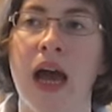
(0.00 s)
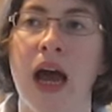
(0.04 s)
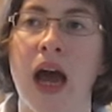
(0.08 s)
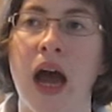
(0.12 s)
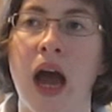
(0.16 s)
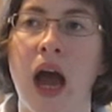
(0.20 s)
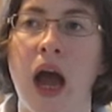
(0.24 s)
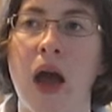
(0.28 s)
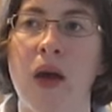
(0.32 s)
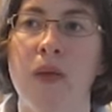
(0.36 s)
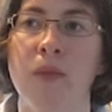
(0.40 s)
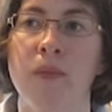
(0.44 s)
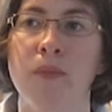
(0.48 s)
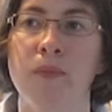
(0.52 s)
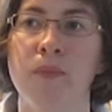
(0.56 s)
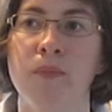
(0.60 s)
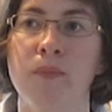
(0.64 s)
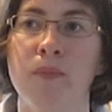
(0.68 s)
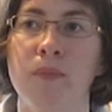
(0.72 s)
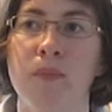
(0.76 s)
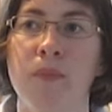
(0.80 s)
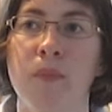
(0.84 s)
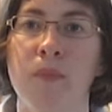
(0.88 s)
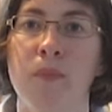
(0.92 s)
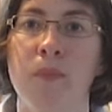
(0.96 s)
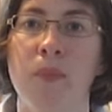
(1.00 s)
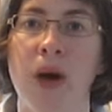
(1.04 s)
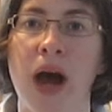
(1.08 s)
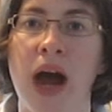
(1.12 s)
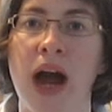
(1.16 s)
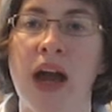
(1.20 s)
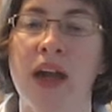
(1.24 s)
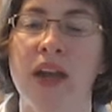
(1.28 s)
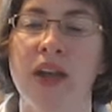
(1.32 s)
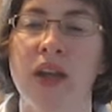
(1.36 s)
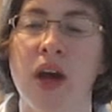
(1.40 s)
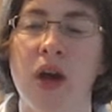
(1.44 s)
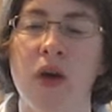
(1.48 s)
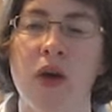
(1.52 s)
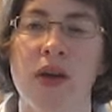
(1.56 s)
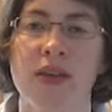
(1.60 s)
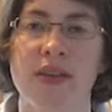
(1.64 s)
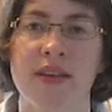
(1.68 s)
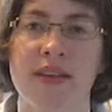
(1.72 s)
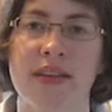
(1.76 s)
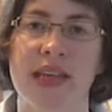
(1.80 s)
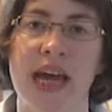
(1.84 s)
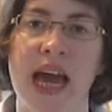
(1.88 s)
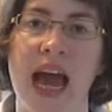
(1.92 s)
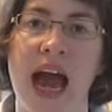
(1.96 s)
But I know, as
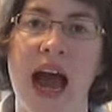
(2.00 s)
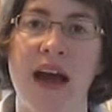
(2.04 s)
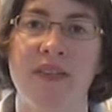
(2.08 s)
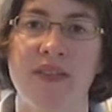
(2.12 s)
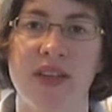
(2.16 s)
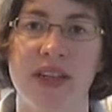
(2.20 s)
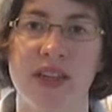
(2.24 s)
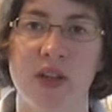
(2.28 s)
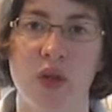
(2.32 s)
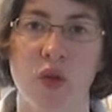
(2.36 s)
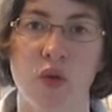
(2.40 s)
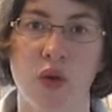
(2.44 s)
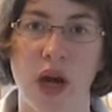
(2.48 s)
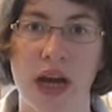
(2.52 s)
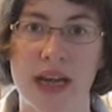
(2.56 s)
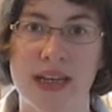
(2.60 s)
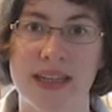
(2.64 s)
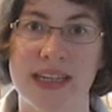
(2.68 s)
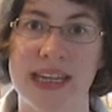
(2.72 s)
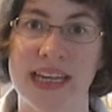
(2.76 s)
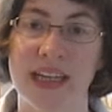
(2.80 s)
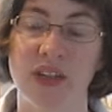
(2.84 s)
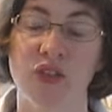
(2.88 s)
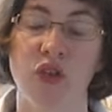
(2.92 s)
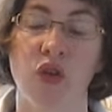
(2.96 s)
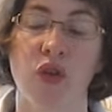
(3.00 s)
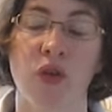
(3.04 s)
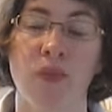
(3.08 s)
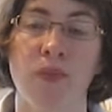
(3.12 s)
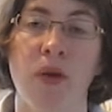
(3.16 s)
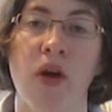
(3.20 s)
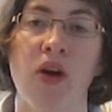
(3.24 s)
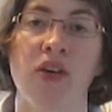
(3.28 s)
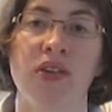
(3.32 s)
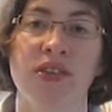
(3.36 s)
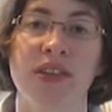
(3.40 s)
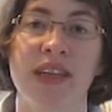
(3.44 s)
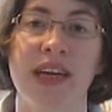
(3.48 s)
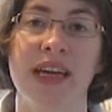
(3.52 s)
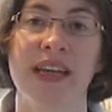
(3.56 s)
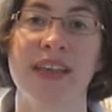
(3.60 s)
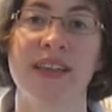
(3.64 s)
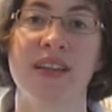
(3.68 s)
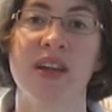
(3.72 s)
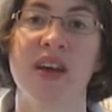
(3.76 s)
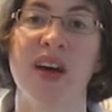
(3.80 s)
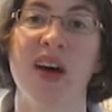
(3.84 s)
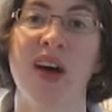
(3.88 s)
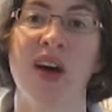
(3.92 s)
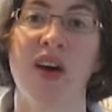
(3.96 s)
I say, I haven't quite ticked all the boxes,
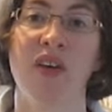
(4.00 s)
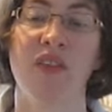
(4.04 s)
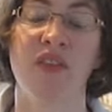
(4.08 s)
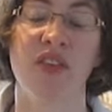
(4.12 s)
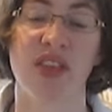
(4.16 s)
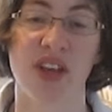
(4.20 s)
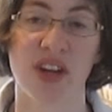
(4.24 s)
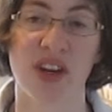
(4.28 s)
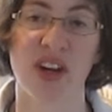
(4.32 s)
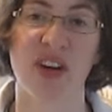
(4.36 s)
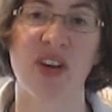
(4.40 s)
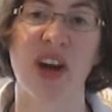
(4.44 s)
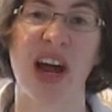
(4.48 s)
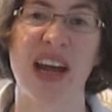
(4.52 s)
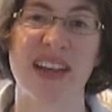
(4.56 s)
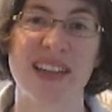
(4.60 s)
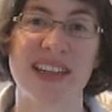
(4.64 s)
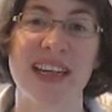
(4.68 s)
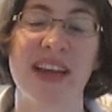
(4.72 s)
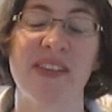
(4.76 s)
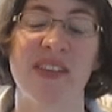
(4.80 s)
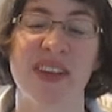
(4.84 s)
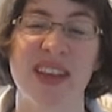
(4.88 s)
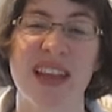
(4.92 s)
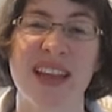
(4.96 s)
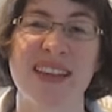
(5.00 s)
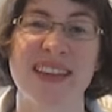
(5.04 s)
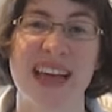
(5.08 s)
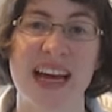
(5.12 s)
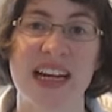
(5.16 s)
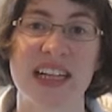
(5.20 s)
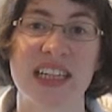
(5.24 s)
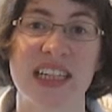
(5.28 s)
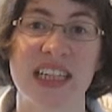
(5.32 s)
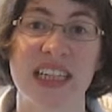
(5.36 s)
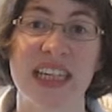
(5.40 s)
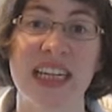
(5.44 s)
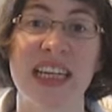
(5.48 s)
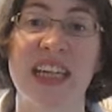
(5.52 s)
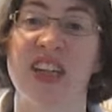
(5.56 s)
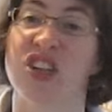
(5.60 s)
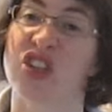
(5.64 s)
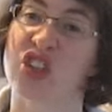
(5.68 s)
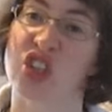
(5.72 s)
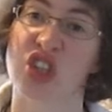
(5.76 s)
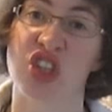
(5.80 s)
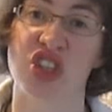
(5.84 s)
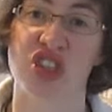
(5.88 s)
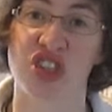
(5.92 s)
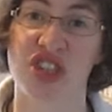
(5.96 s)
the criteria that's actually
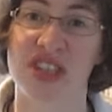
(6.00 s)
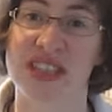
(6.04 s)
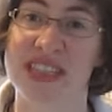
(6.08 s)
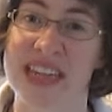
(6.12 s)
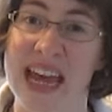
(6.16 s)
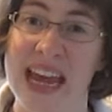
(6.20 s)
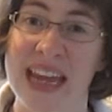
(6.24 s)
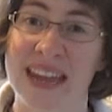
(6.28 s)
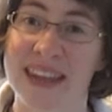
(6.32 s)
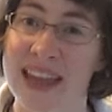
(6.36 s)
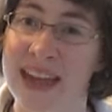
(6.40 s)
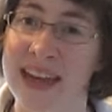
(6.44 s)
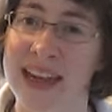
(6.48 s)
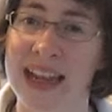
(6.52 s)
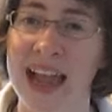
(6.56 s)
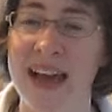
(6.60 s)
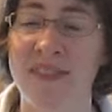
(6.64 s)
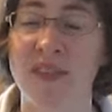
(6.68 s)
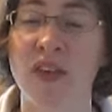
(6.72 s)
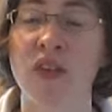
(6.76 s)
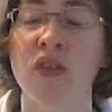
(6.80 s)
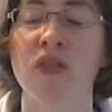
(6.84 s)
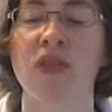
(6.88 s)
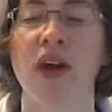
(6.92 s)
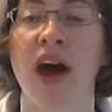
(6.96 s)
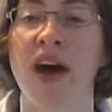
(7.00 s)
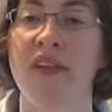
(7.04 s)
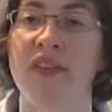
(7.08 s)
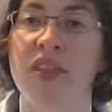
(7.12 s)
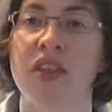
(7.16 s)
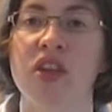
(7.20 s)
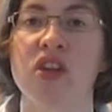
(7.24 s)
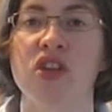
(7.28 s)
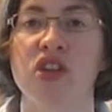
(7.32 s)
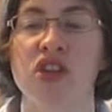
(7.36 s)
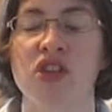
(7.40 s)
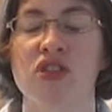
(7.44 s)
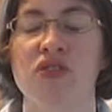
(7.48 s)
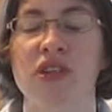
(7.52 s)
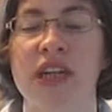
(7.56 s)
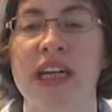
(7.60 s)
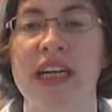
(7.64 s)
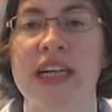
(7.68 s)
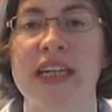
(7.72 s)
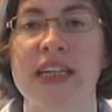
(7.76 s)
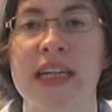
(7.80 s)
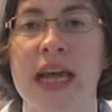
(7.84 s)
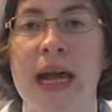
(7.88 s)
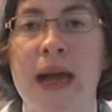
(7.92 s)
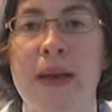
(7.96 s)
needed to sustain that level rather than just
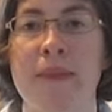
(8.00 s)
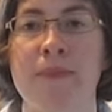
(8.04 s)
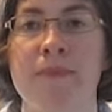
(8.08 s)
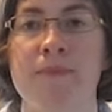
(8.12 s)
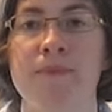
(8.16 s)
reach it.